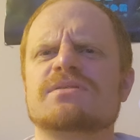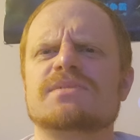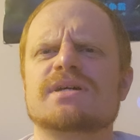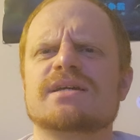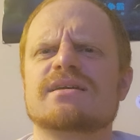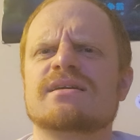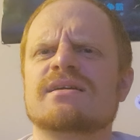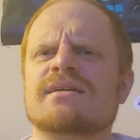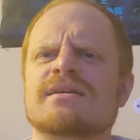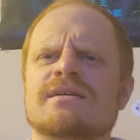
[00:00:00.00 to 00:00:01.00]
I'm like,
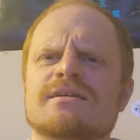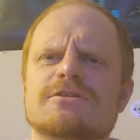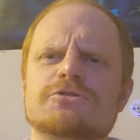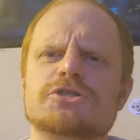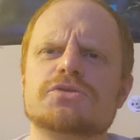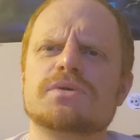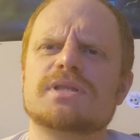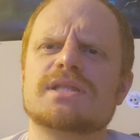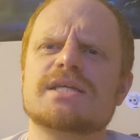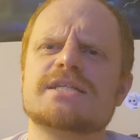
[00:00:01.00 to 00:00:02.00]
can't you
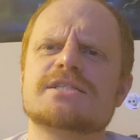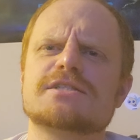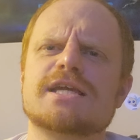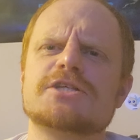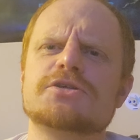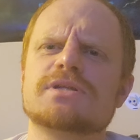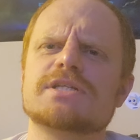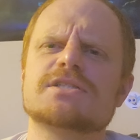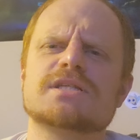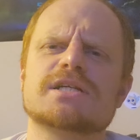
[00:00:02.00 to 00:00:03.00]
at
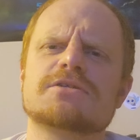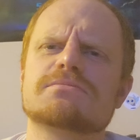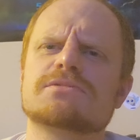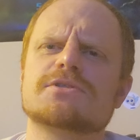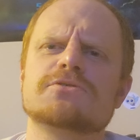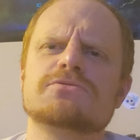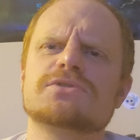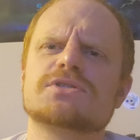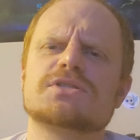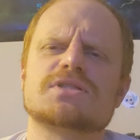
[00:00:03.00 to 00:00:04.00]
least like do
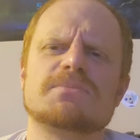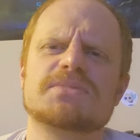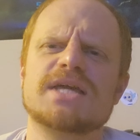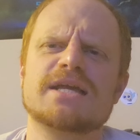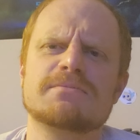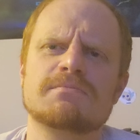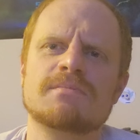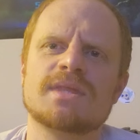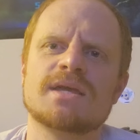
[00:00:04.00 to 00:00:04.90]
something,